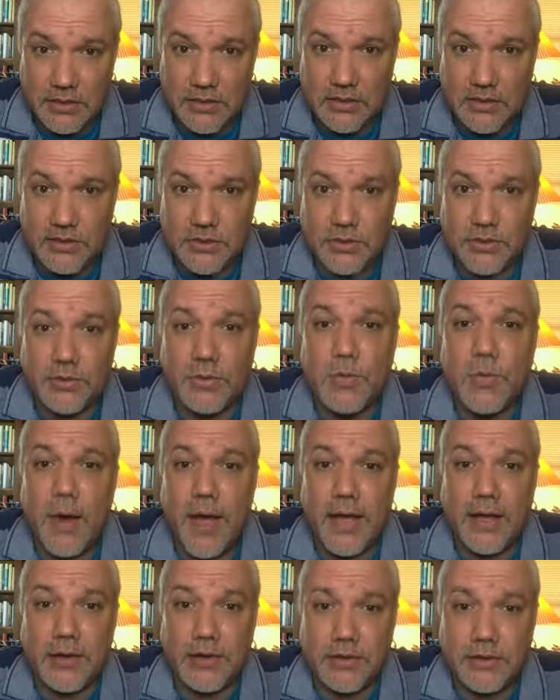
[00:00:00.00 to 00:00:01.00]
do
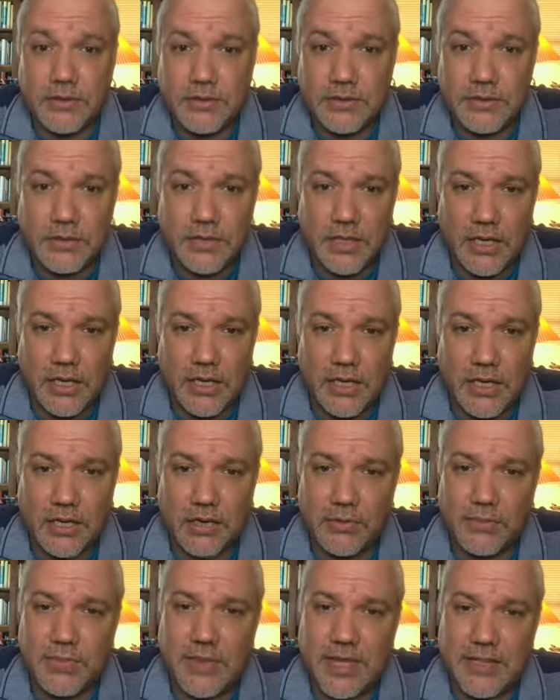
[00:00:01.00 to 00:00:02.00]
well, and
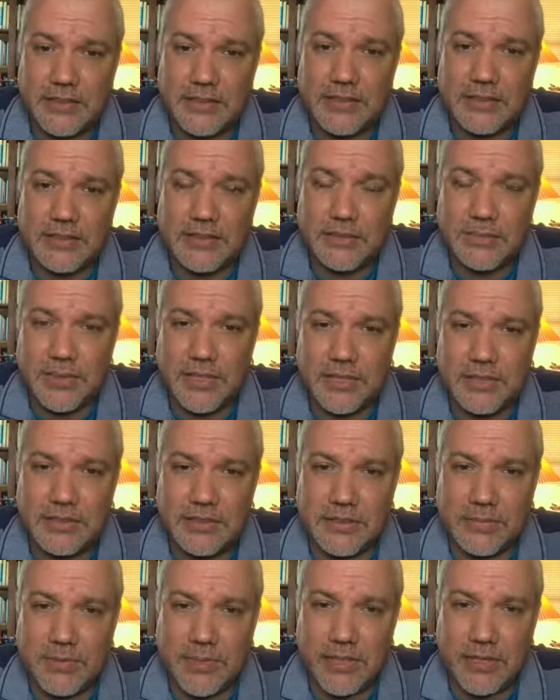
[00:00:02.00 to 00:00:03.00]
help that sense of peace
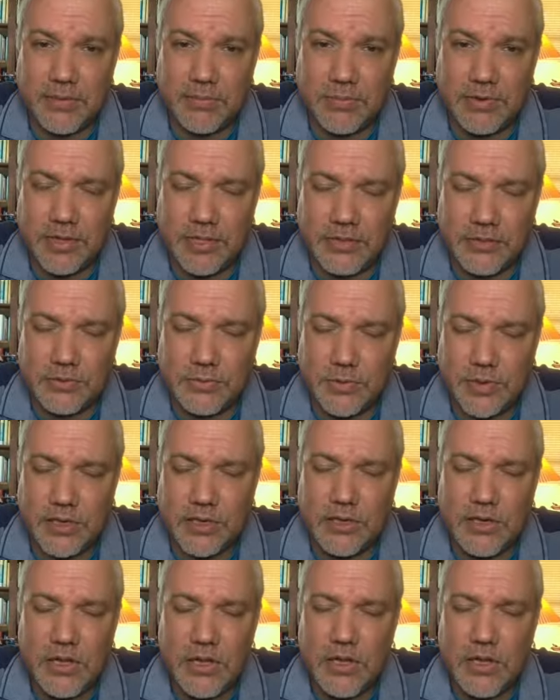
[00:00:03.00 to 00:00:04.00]
to be a place where